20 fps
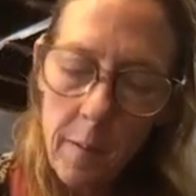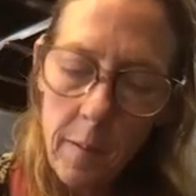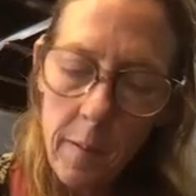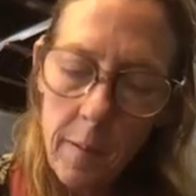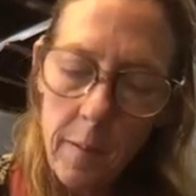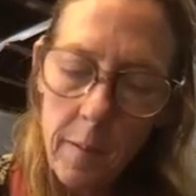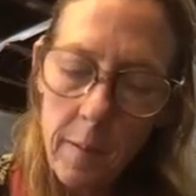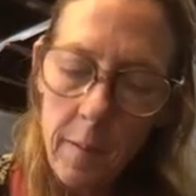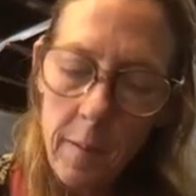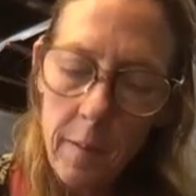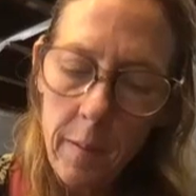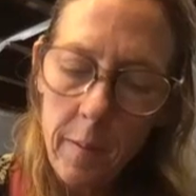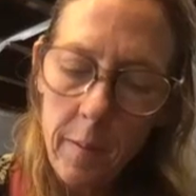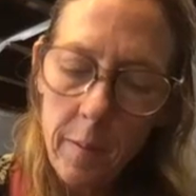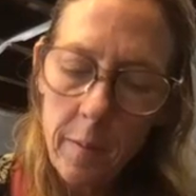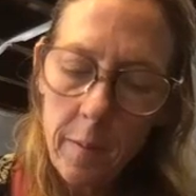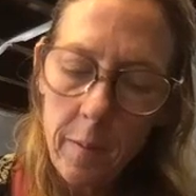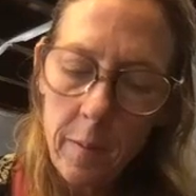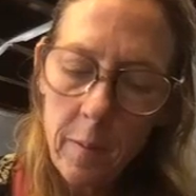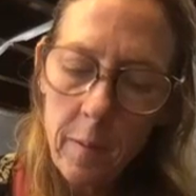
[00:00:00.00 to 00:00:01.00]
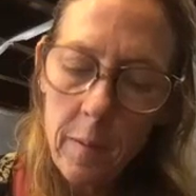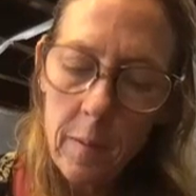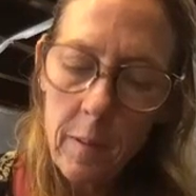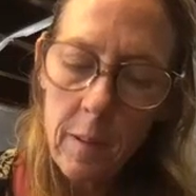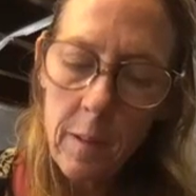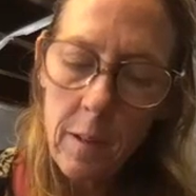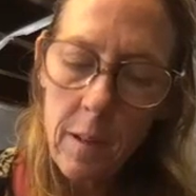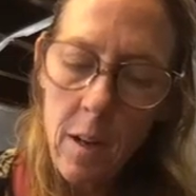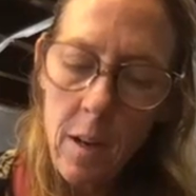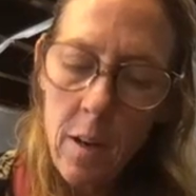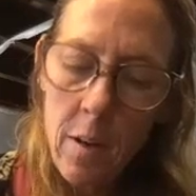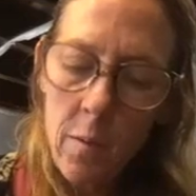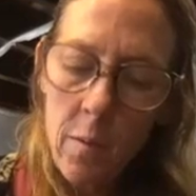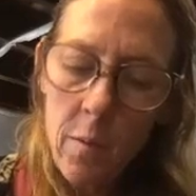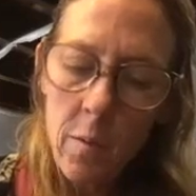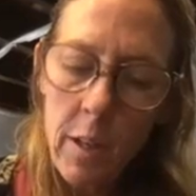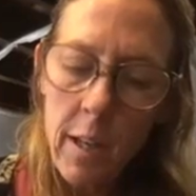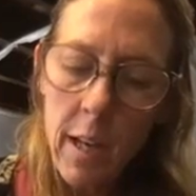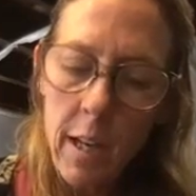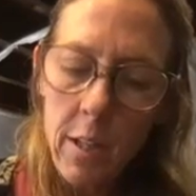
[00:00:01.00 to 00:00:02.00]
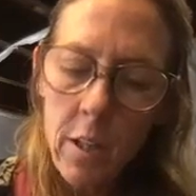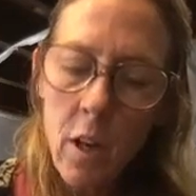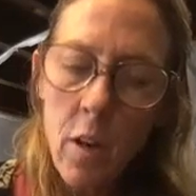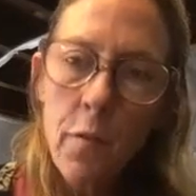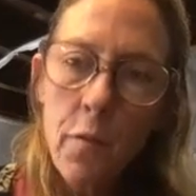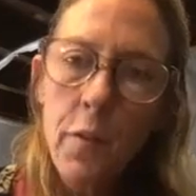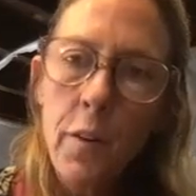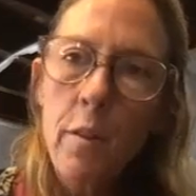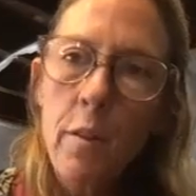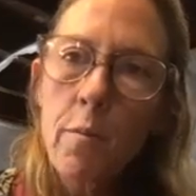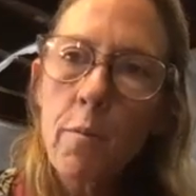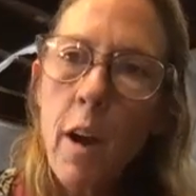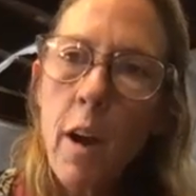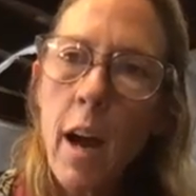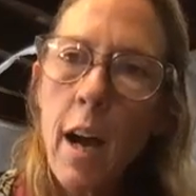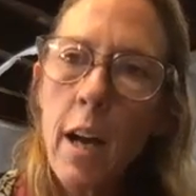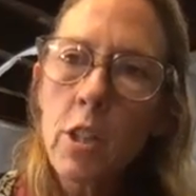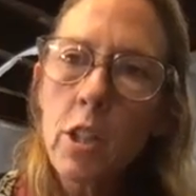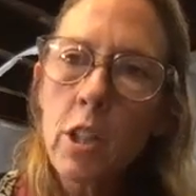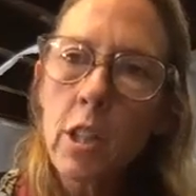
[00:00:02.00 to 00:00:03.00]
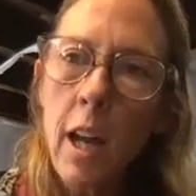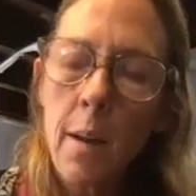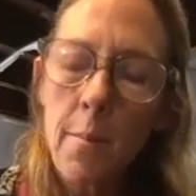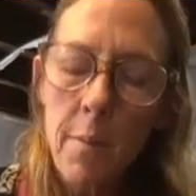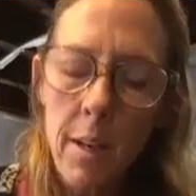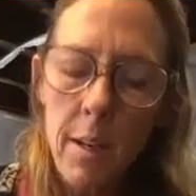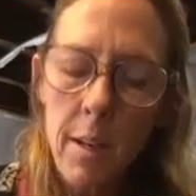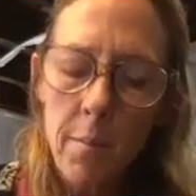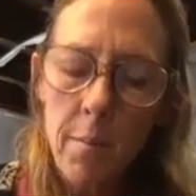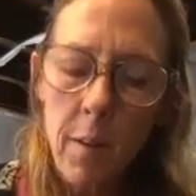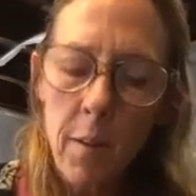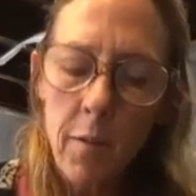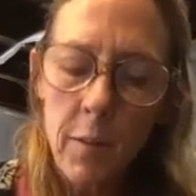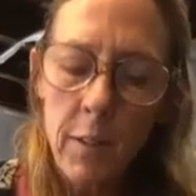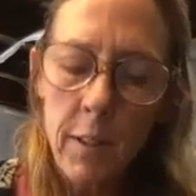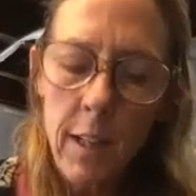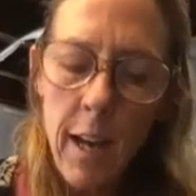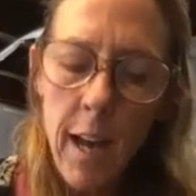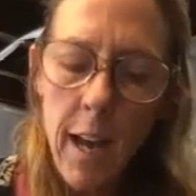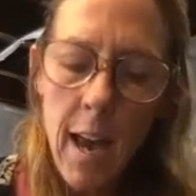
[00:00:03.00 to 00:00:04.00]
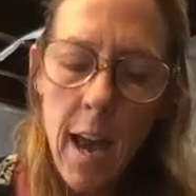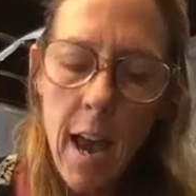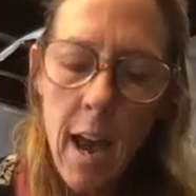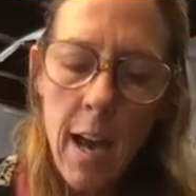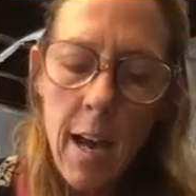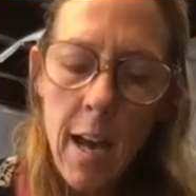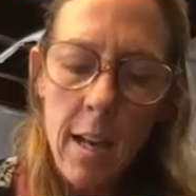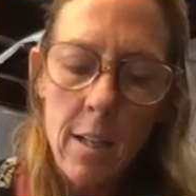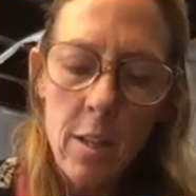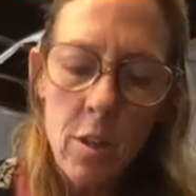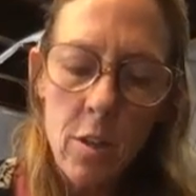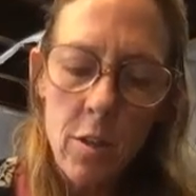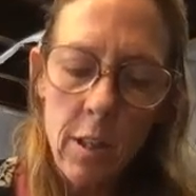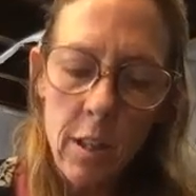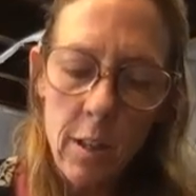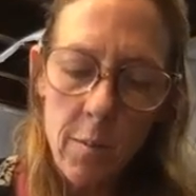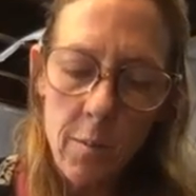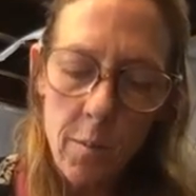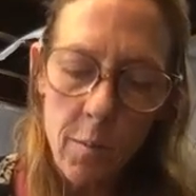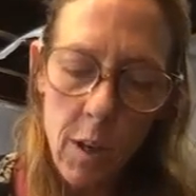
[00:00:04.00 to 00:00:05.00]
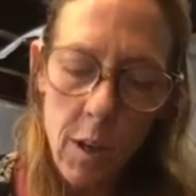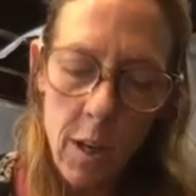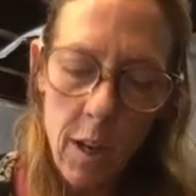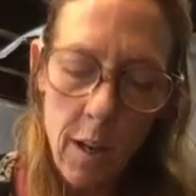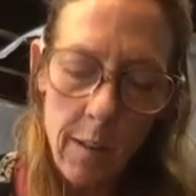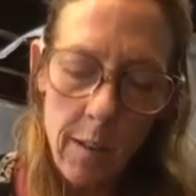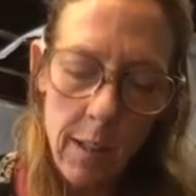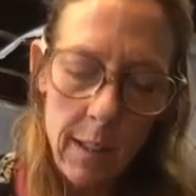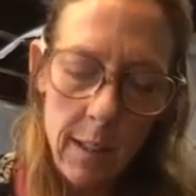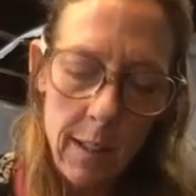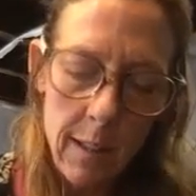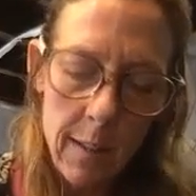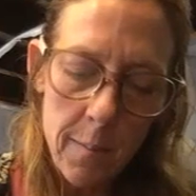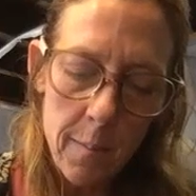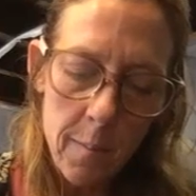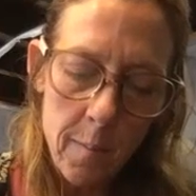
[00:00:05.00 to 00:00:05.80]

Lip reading: Well, yeah, don't feel rushed. I mean, if today ends, you can, you know, let's.